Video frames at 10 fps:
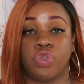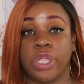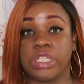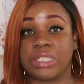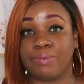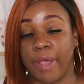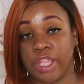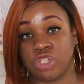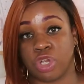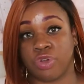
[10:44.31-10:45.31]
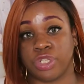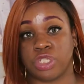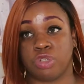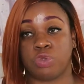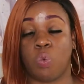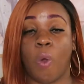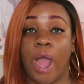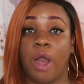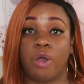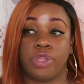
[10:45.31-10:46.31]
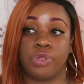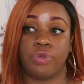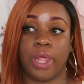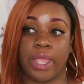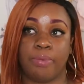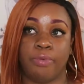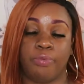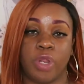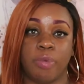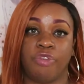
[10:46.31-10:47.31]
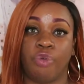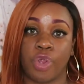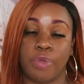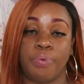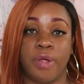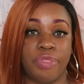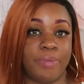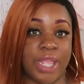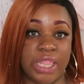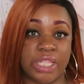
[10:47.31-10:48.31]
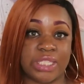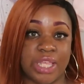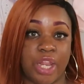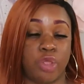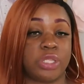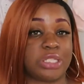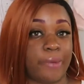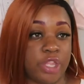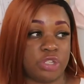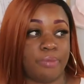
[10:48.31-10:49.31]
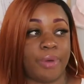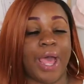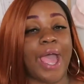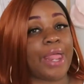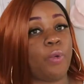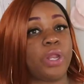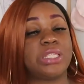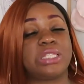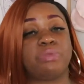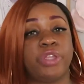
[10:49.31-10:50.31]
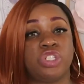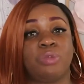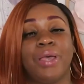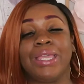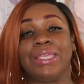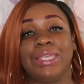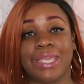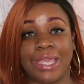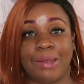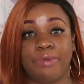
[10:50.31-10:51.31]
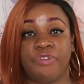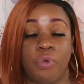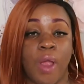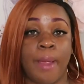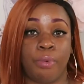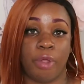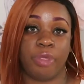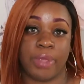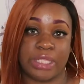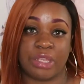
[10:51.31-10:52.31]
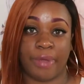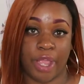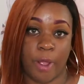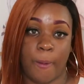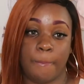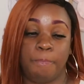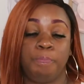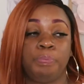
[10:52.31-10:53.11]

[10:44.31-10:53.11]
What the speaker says: You can smudge your crystals while you before you put them in the sun. You can smudge them, but I wanted to smudge them again before I brought them into my home.